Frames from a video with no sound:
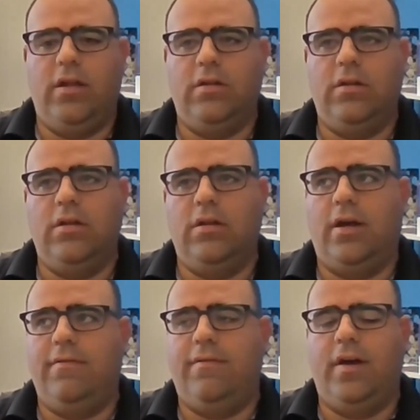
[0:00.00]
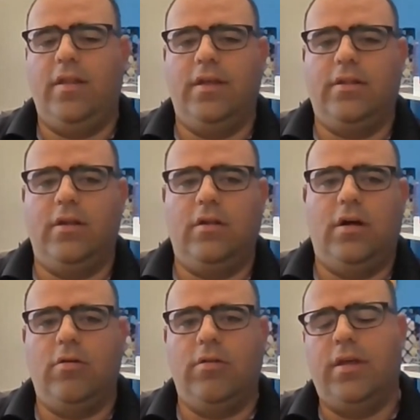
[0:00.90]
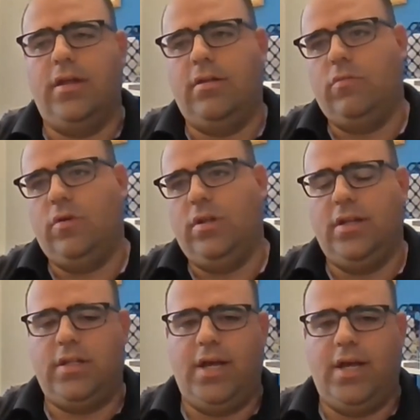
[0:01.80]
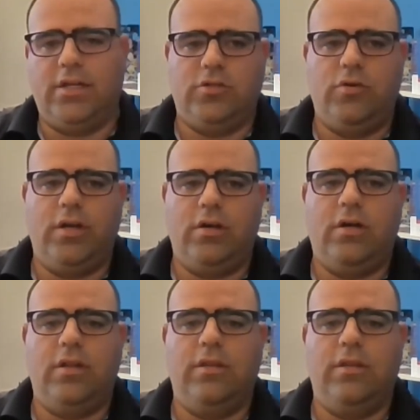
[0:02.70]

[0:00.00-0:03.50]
And I find that the longer that we let taxes drag on,